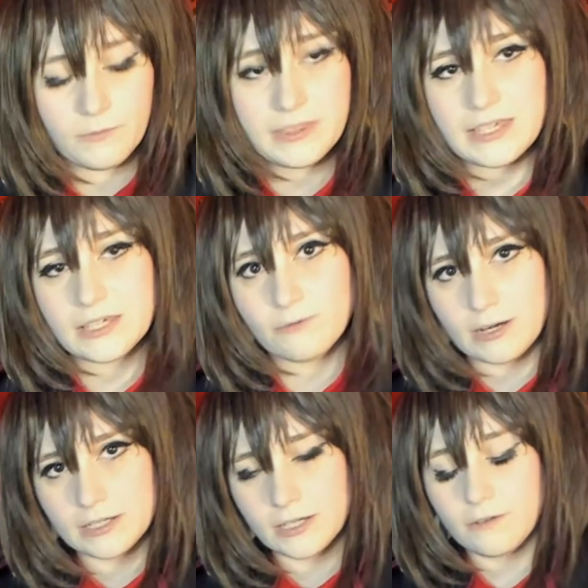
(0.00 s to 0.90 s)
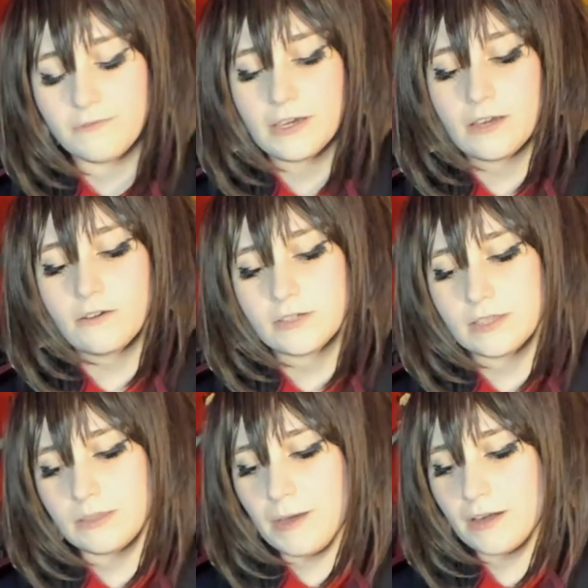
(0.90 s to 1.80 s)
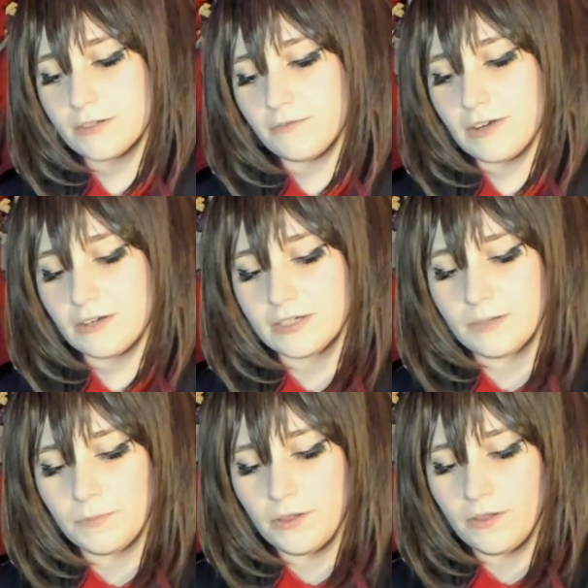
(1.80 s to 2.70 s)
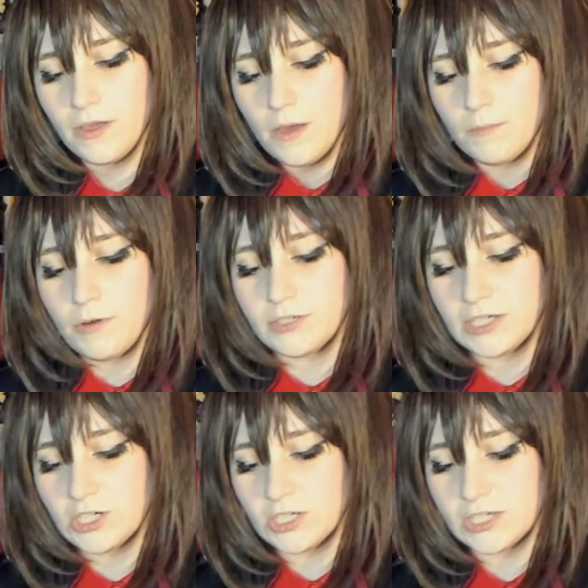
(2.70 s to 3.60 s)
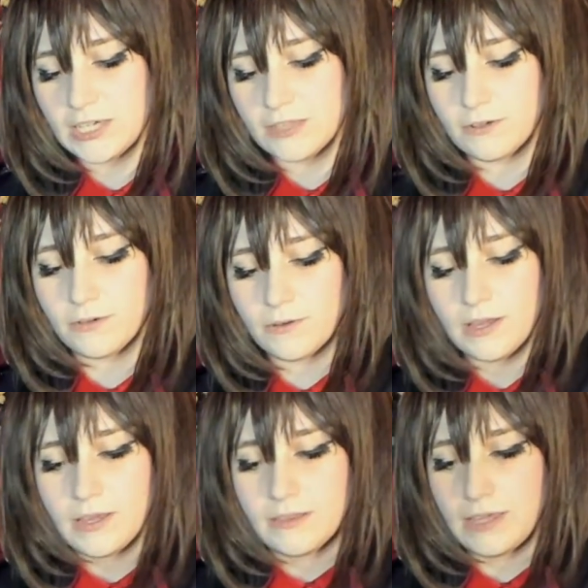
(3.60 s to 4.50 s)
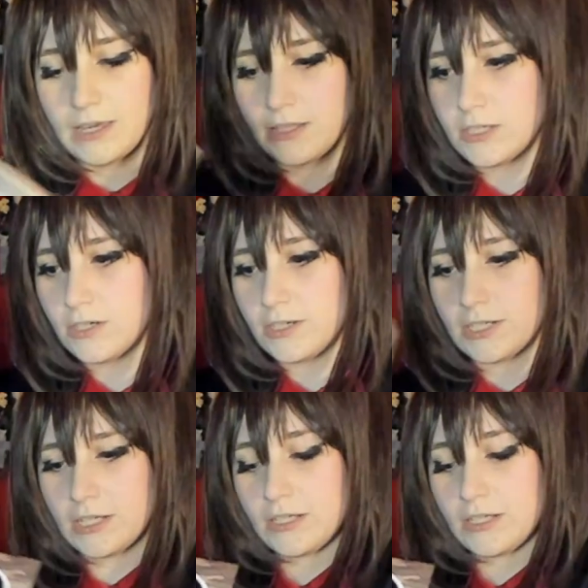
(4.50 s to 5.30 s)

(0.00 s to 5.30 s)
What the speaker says: these QuestQ figures, the boxes are very simple, mostly just see-through. The insert is